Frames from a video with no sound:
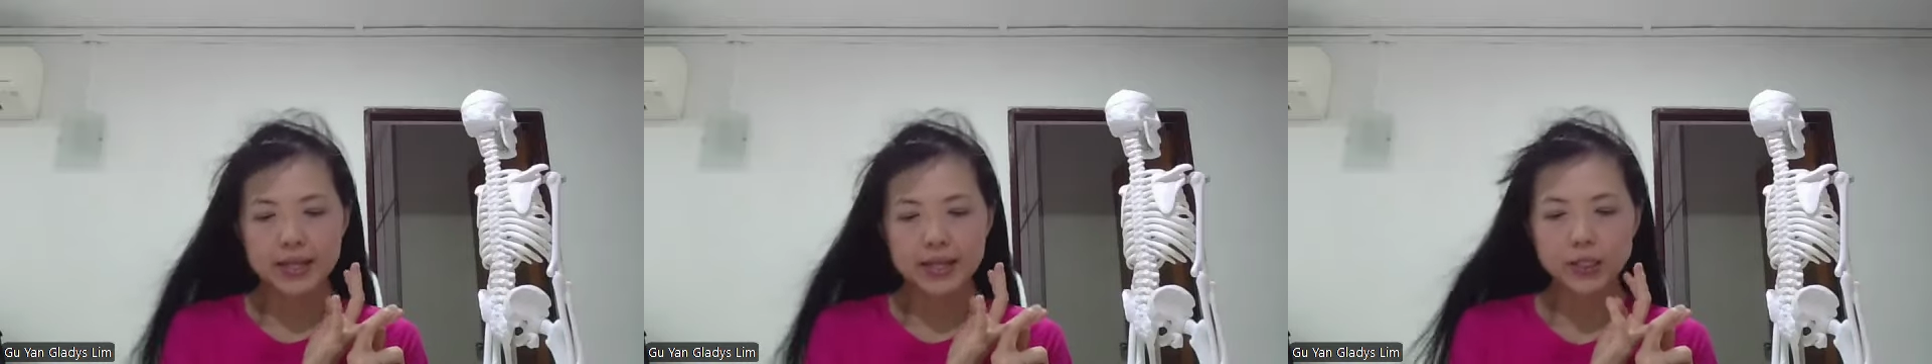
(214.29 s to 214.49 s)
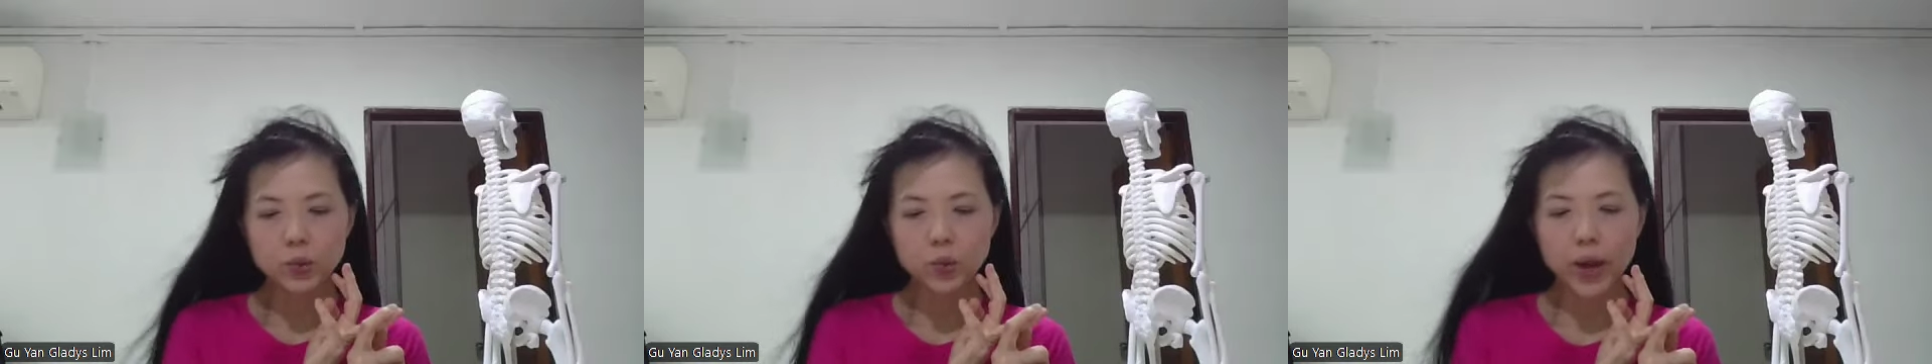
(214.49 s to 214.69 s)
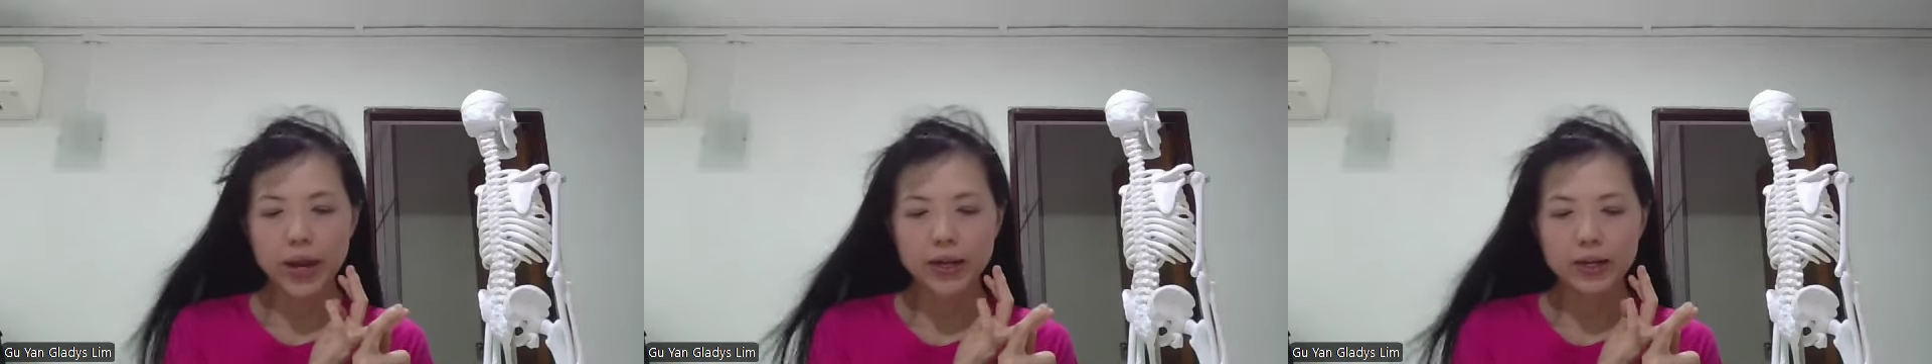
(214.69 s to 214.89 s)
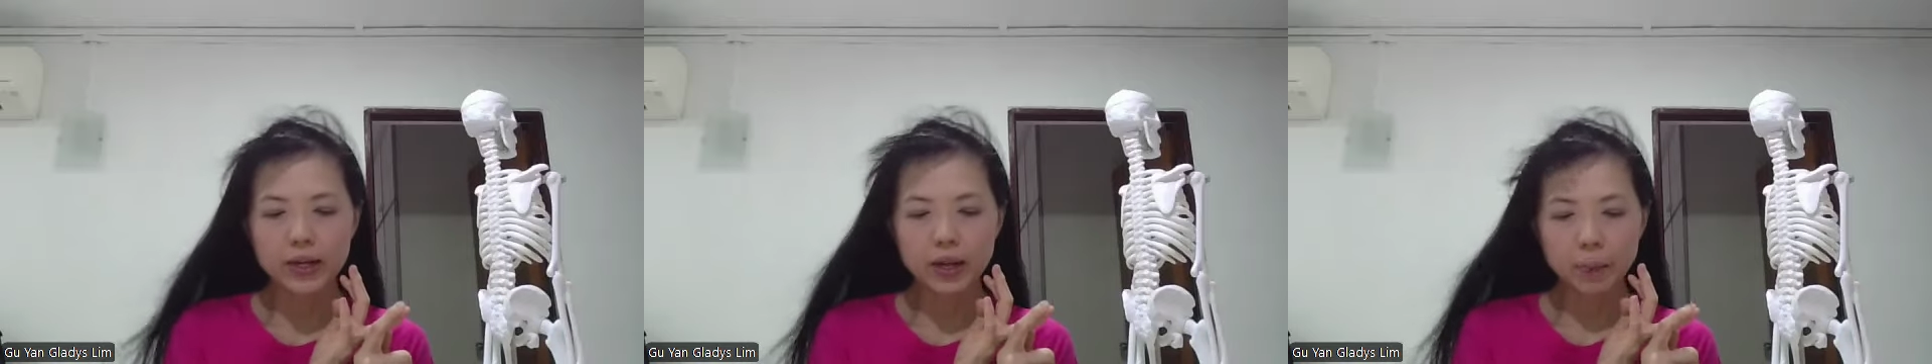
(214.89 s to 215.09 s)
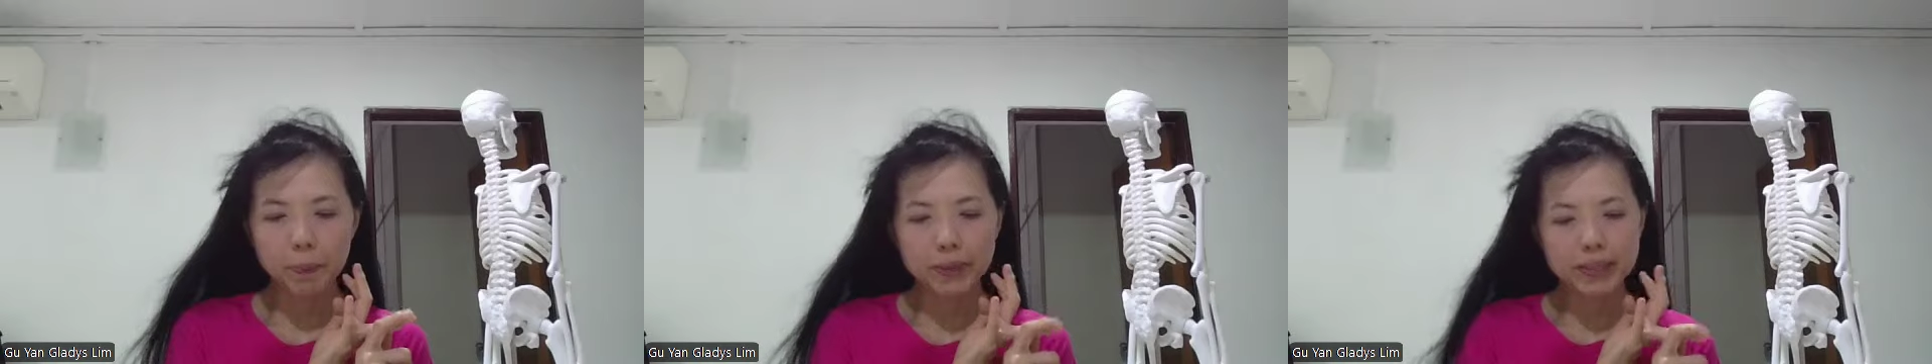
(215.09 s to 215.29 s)
is
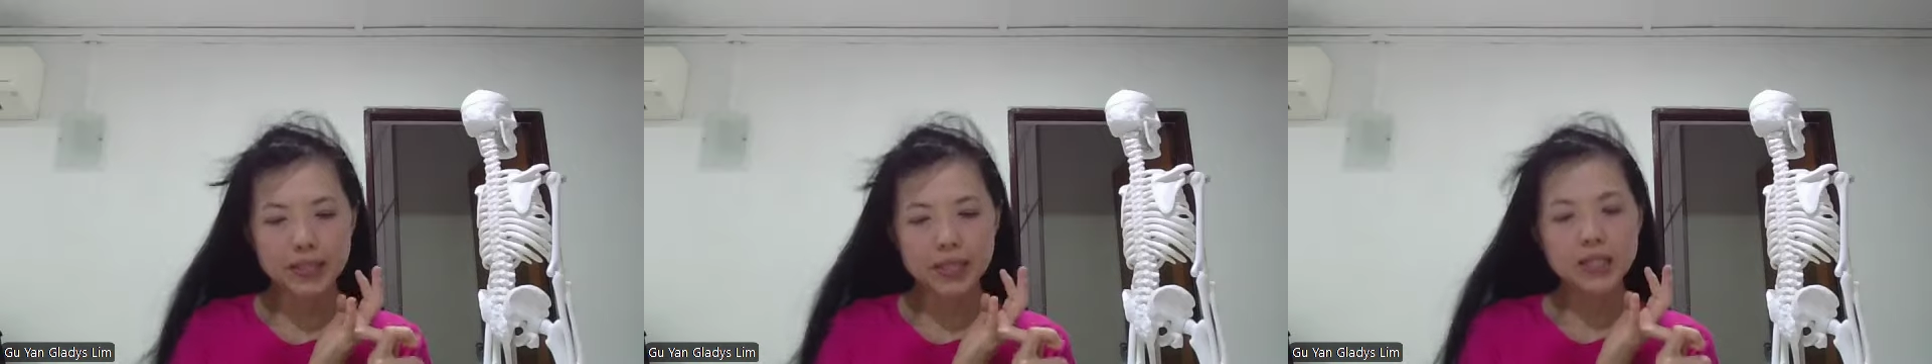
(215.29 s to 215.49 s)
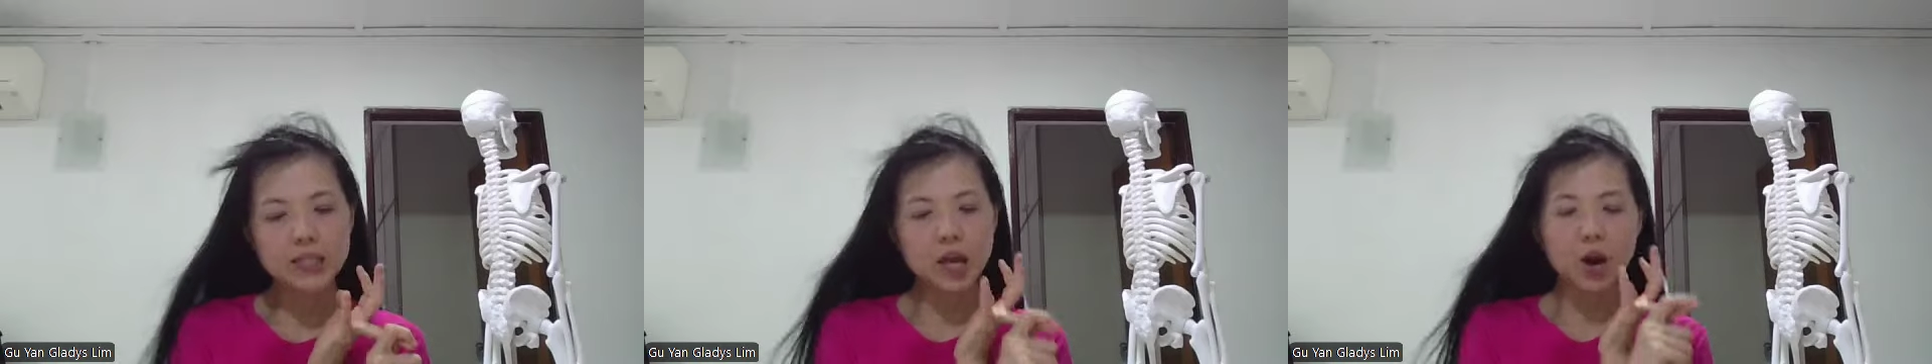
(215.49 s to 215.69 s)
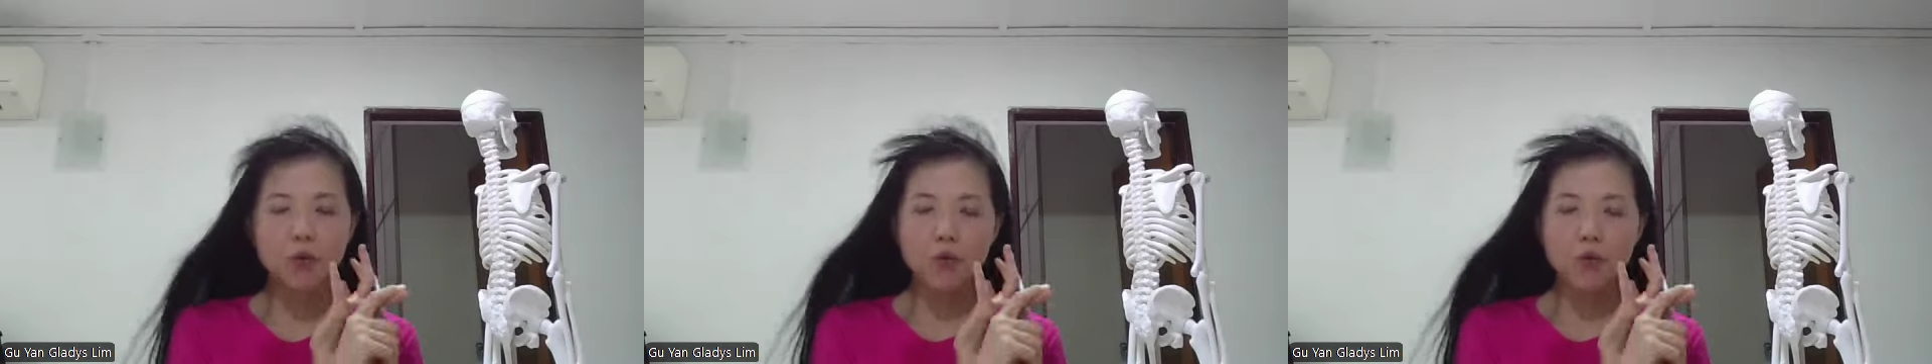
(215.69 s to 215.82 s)
when a person is